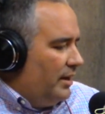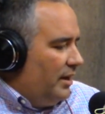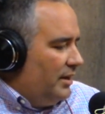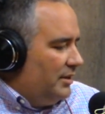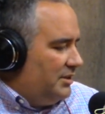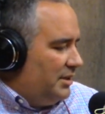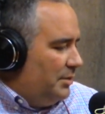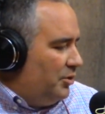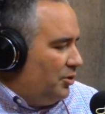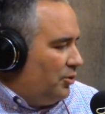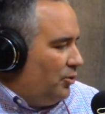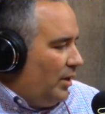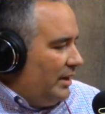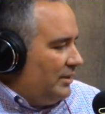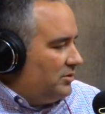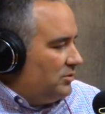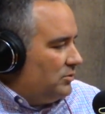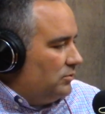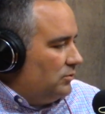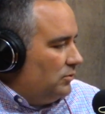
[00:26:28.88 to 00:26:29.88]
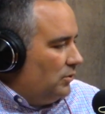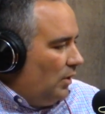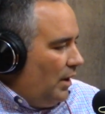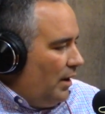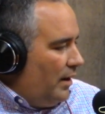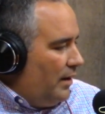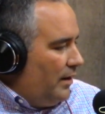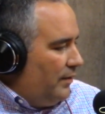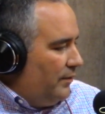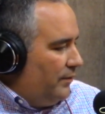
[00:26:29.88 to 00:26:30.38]
Democrats
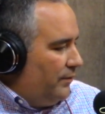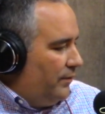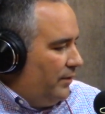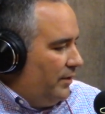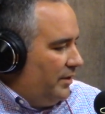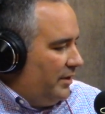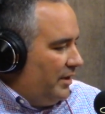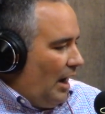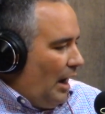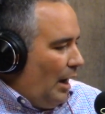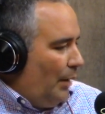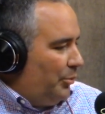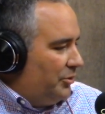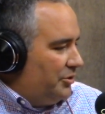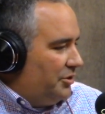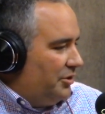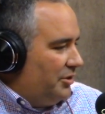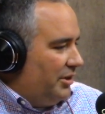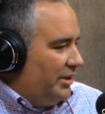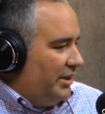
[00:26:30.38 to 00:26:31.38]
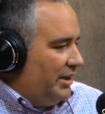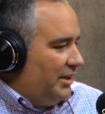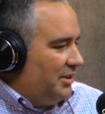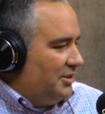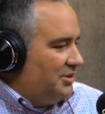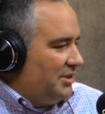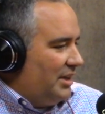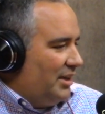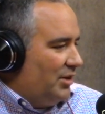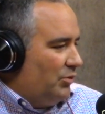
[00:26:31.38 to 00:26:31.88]
love the opportunity to
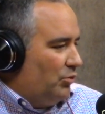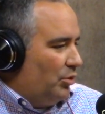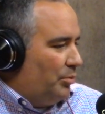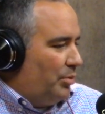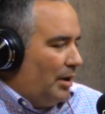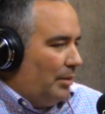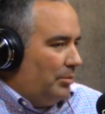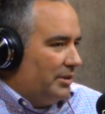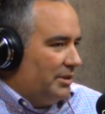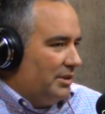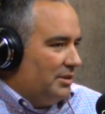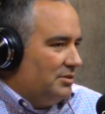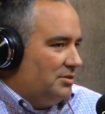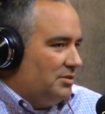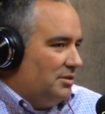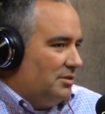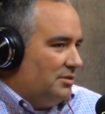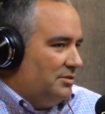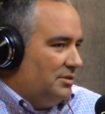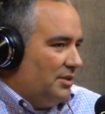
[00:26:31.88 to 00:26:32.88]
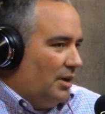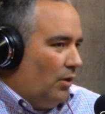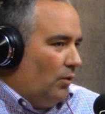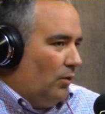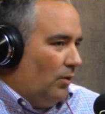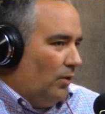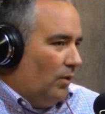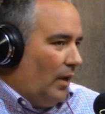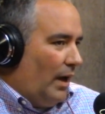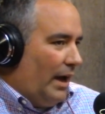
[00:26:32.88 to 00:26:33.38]
say that Republicans
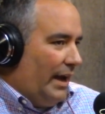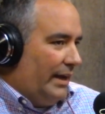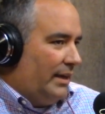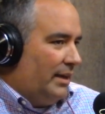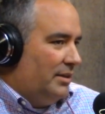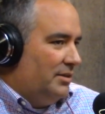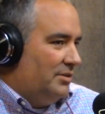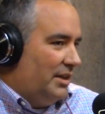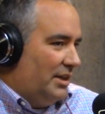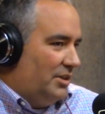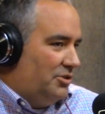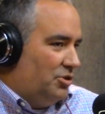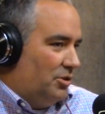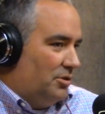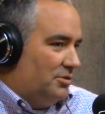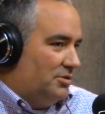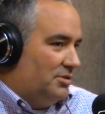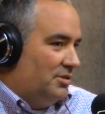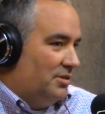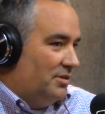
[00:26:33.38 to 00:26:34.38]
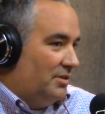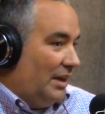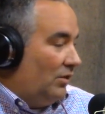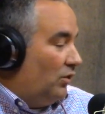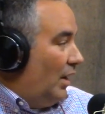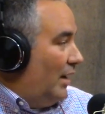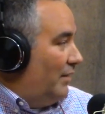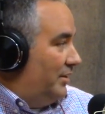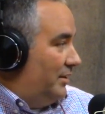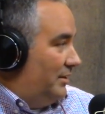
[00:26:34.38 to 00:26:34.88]
don't like teachers. They
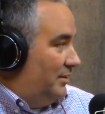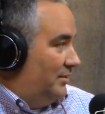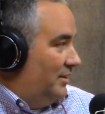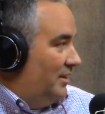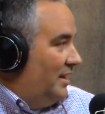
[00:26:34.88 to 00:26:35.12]
love it.